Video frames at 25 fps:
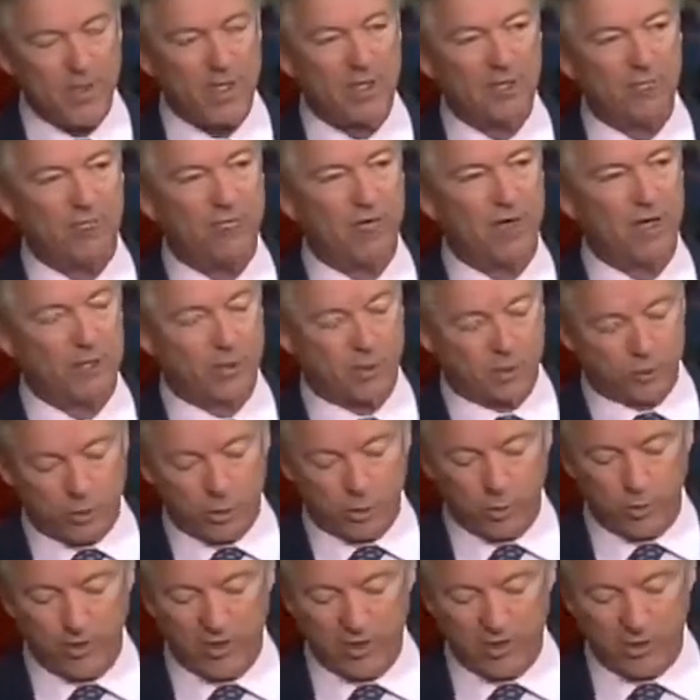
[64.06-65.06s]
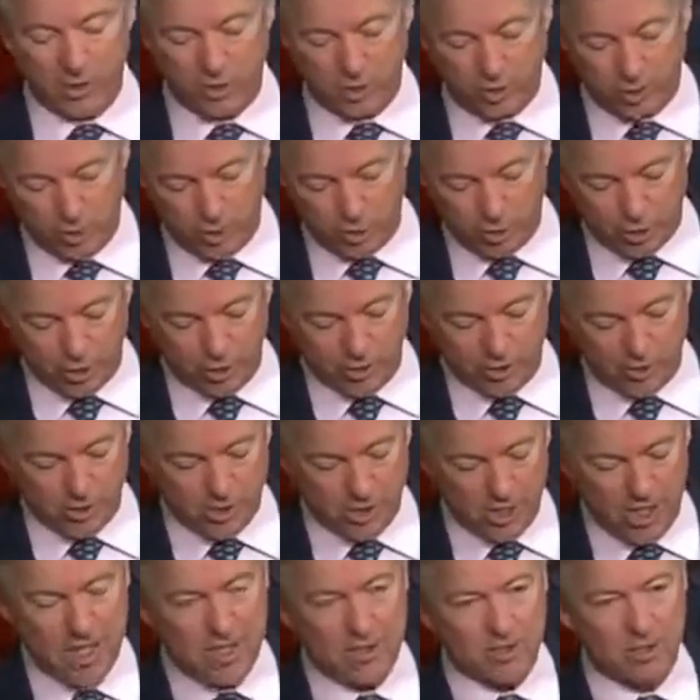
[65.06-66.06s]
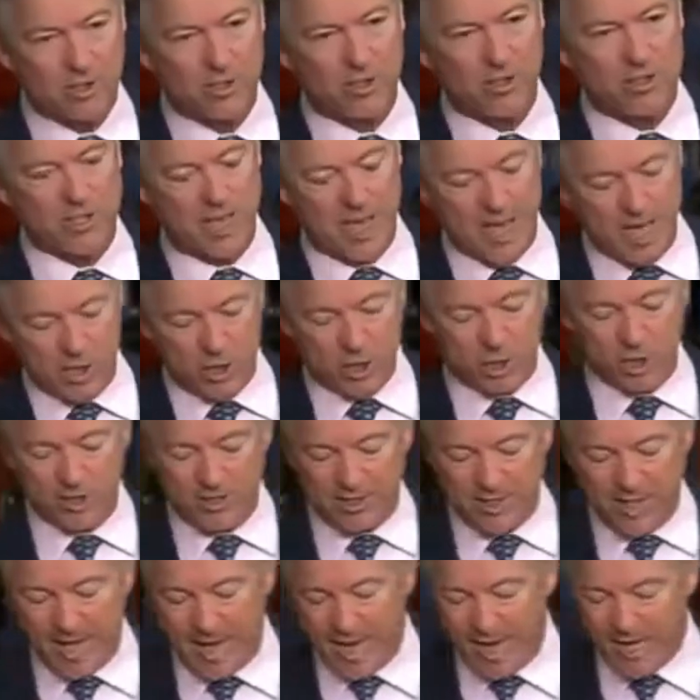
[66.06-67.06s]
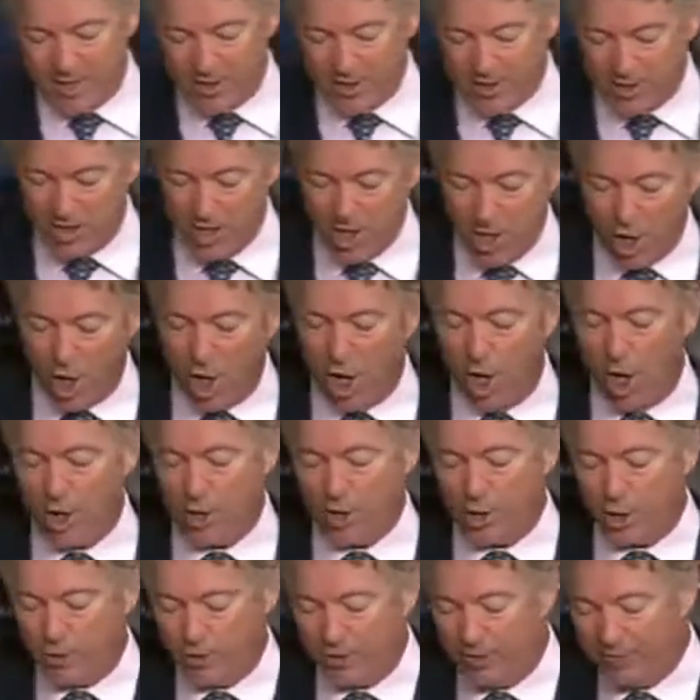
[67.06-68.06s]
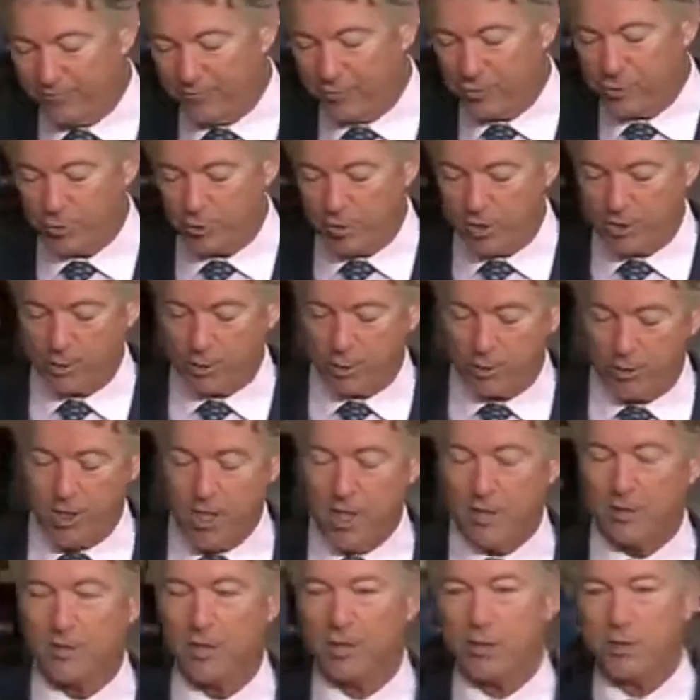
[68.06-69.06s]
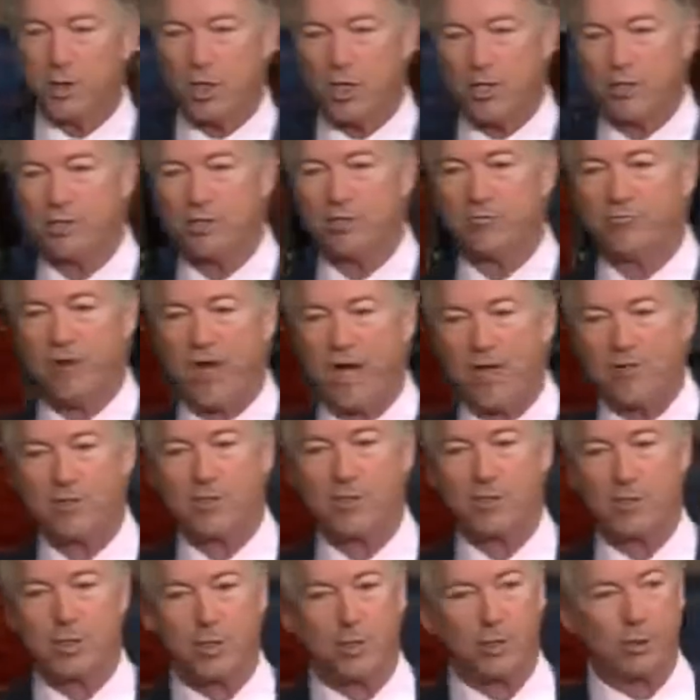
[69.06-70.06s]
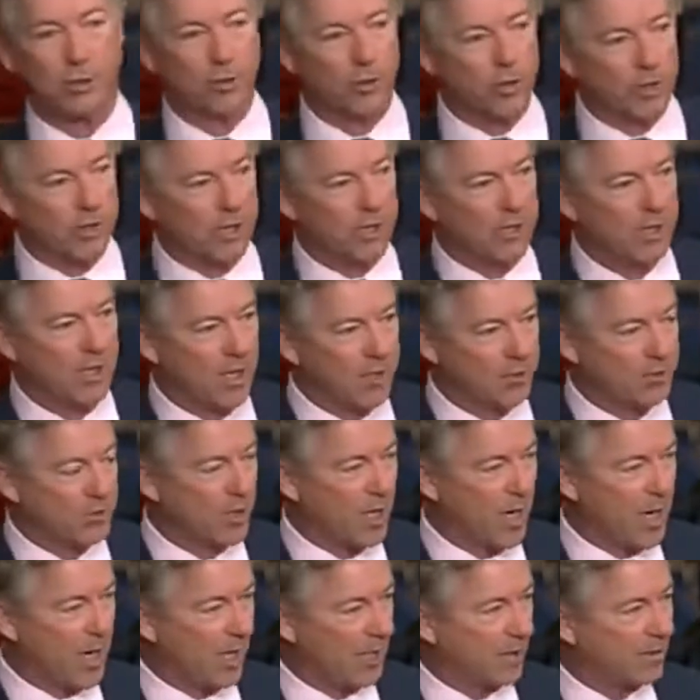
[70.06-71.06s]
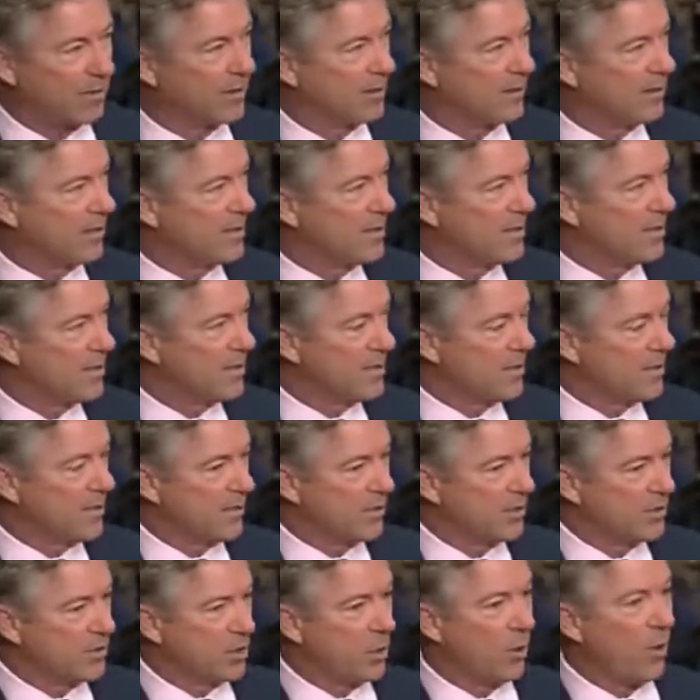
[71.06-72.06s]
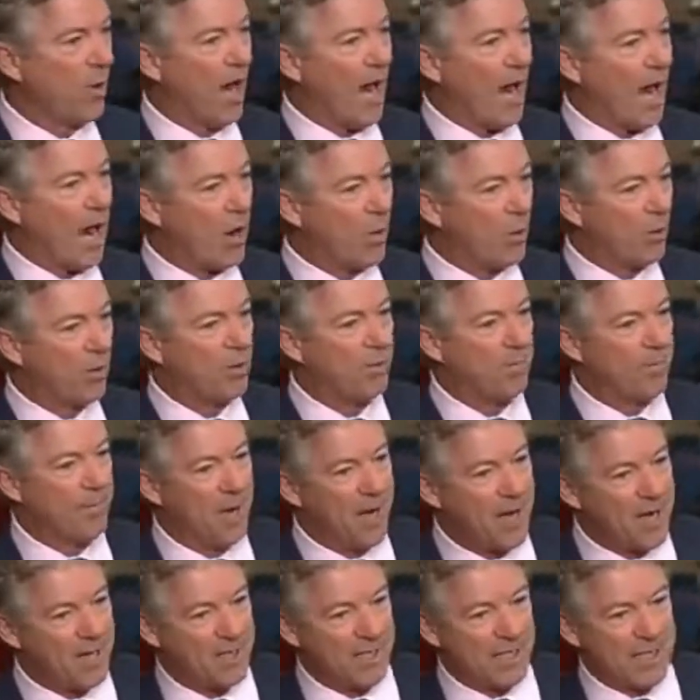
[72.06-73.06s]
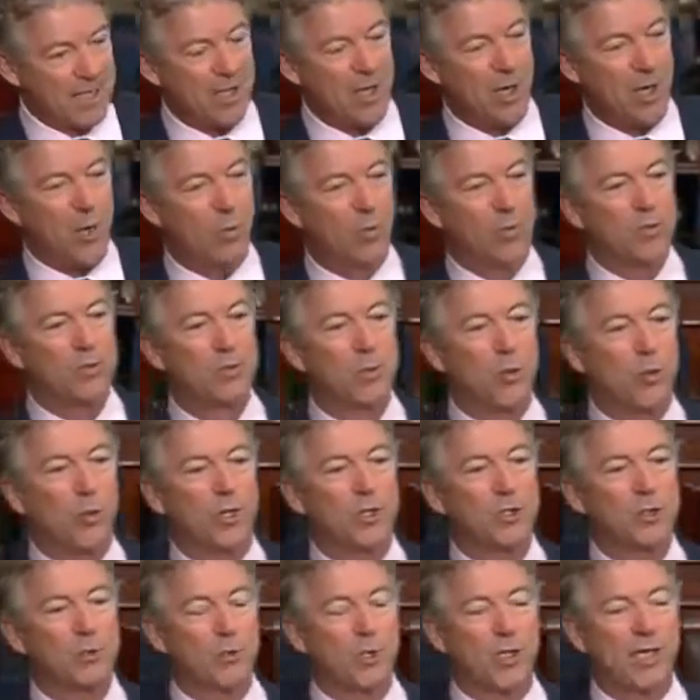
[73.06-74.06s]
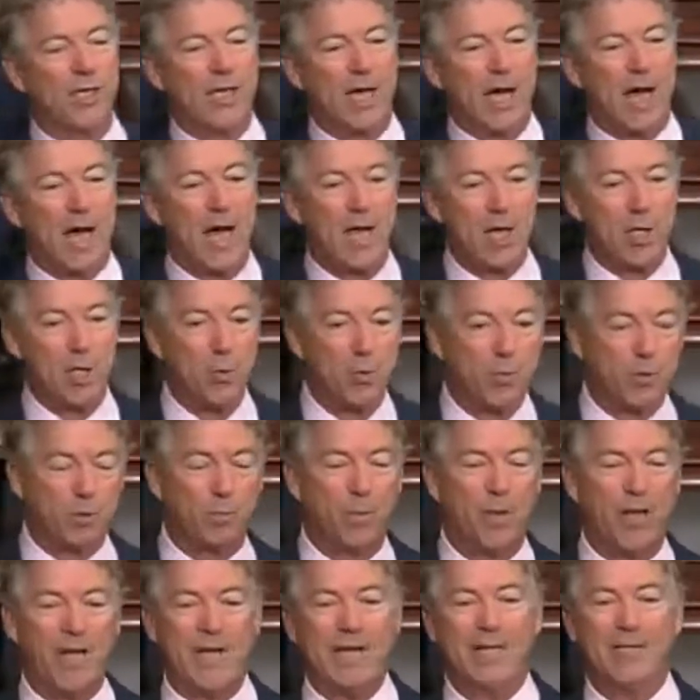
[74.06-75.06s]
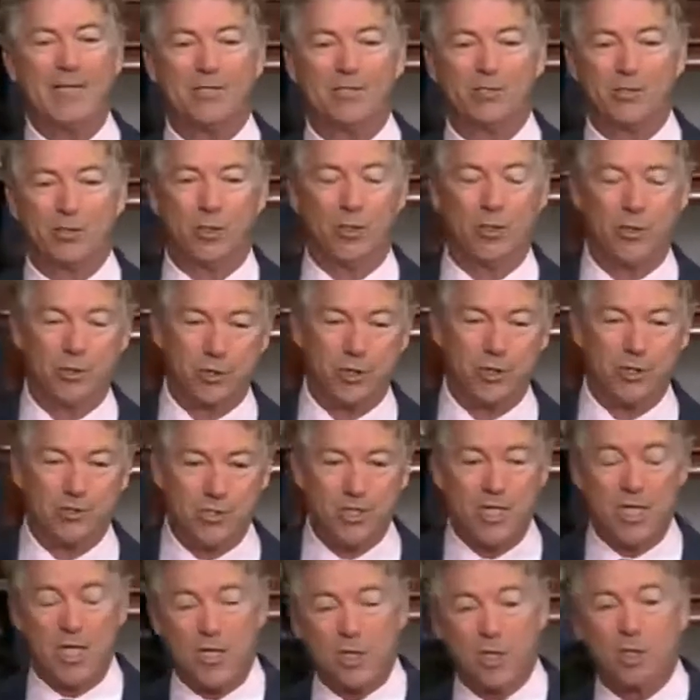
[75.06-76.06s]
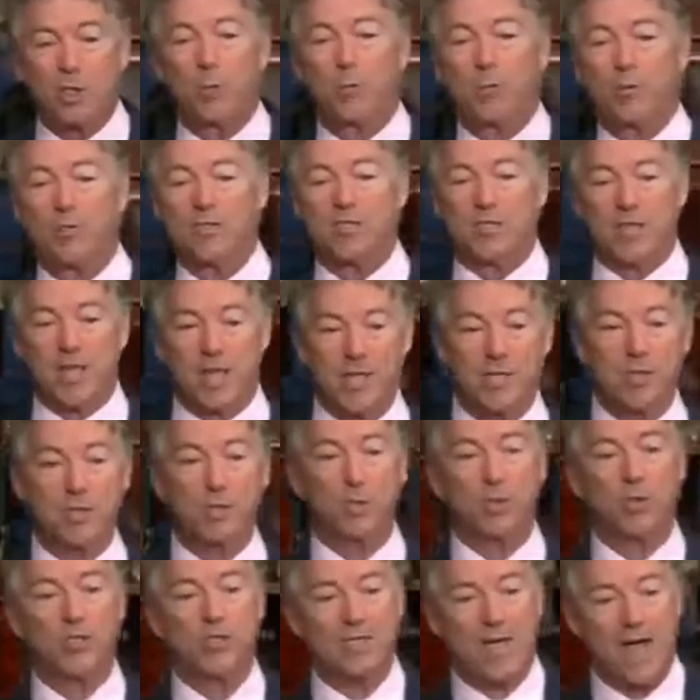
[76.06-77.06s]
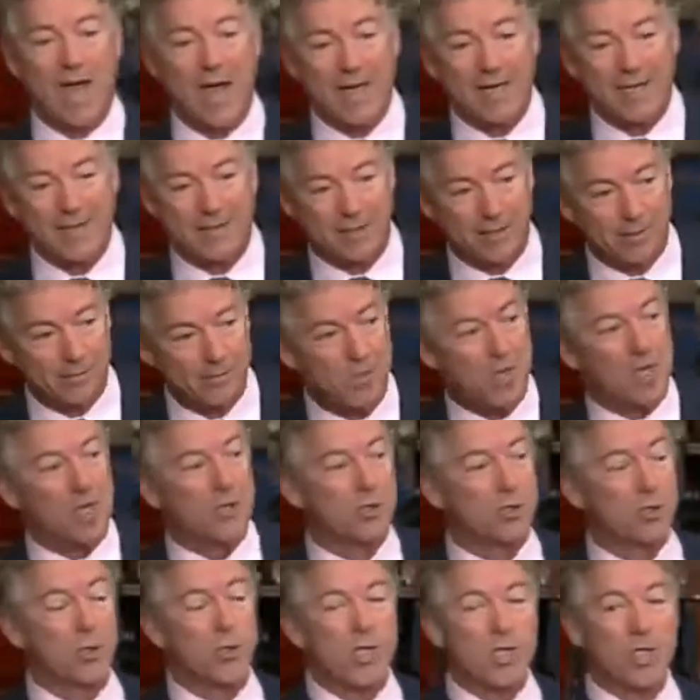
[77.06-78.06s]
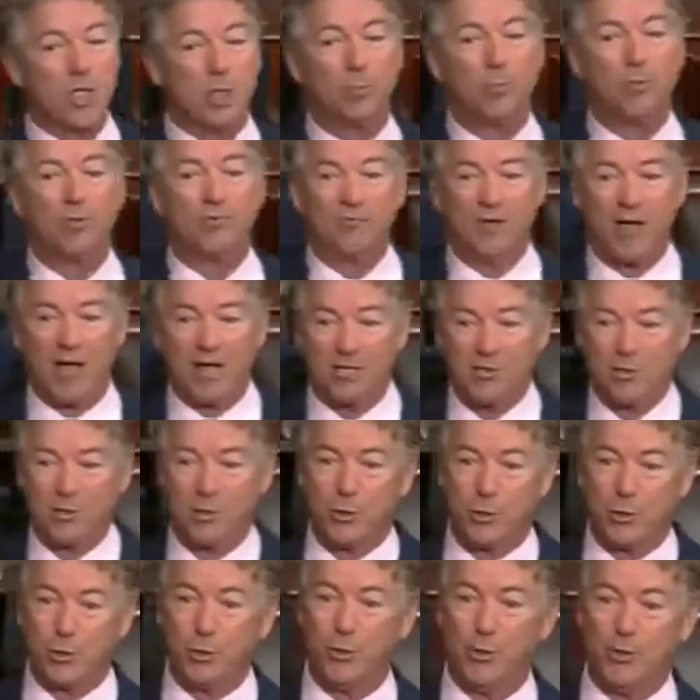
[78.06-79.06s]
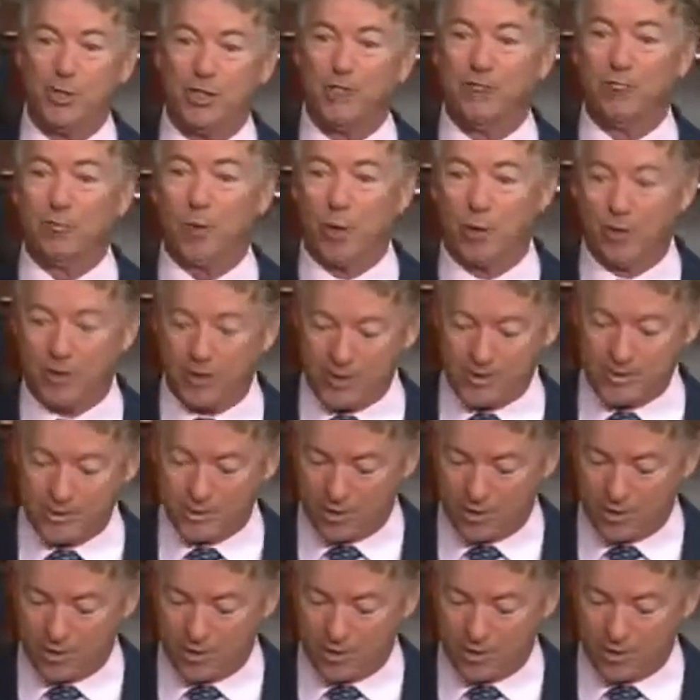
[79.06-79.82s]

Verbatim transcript: being funneled to insurgents to stage attacks on our infrastructure to justify the security contract. So our money was going to a guy who was paying insurgents to pretend to attack him so he could provide security for our,